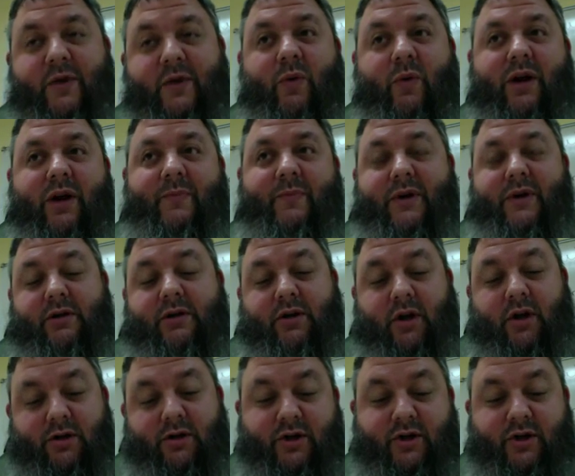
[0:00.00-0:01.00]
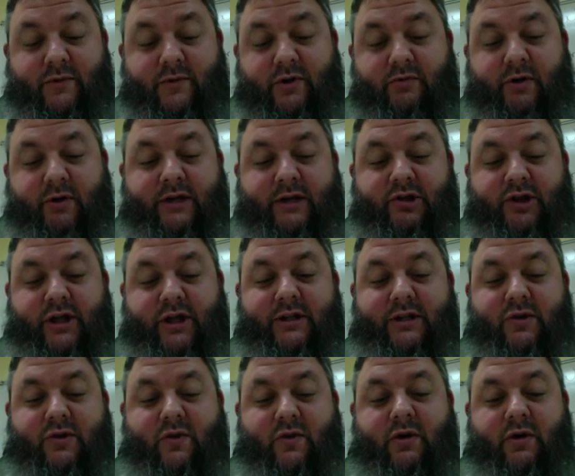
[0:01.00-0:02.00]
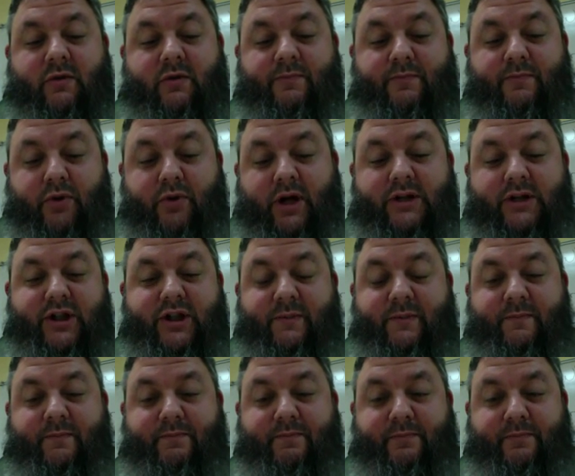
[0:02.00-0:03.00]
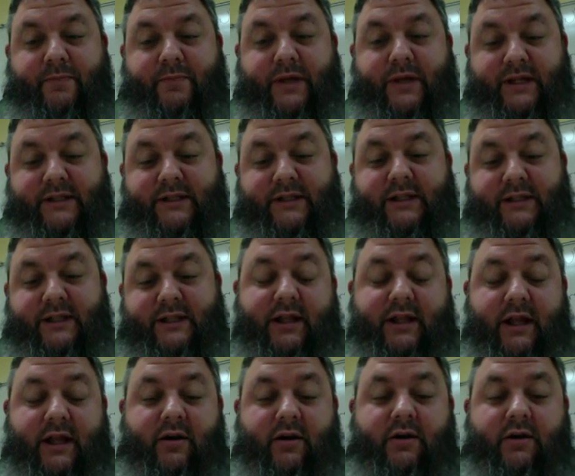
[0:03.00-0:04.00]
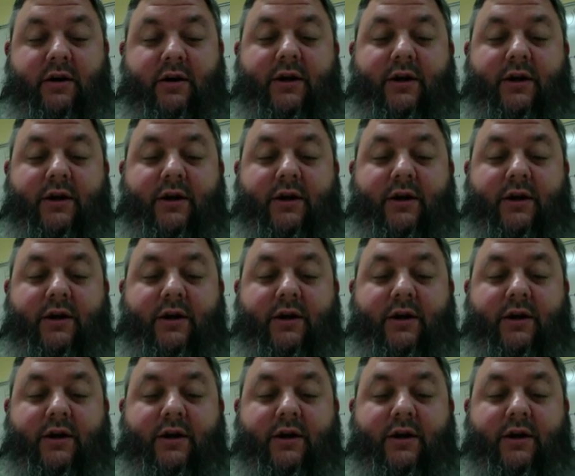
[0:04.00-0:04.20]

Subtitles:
you want to put long-term directions or project pieces in there,